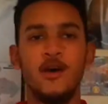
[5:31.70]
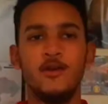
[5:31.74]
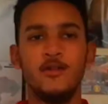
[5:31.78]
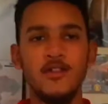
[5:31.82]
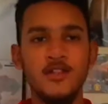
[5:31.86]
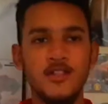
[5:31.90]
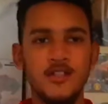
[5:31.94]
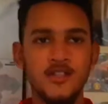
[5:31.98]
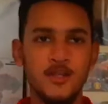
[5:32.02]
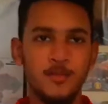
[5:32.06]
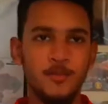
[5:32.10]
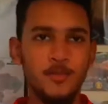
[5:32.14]

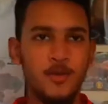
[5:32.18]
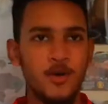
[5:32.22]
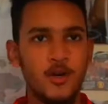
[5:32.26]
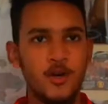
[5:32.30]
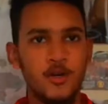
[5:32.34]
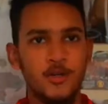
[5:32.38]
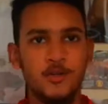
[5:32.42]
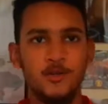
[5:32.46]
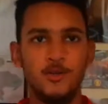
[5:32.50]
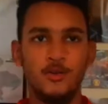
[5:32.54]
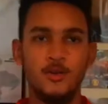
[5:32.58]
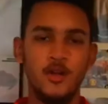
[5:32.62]
this is the
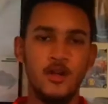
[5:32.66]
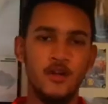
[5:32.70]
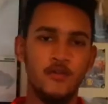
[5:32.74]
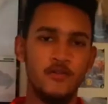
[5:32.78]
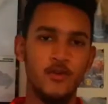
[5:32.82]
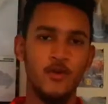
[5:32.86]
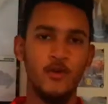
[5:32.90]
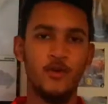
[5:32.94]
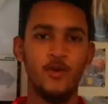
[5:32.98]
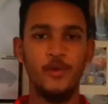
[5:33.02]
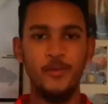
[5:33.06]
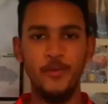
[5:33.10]
part you'll have
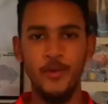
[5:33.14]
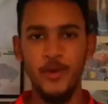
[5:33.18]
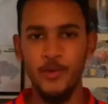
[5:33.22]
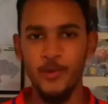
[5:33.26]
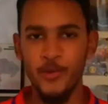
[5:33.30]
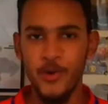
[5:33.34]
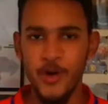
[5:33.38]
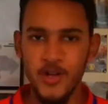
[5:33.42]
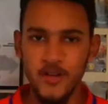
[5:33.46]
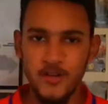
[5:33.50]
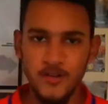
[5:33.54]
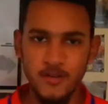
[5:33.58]
all been
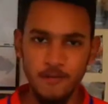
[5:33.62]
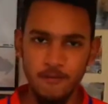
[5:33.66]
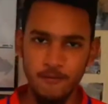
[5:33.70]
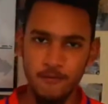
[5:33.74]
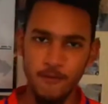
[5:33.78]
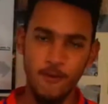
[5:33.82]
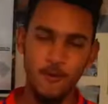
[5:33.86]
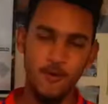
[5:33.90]
waiting for.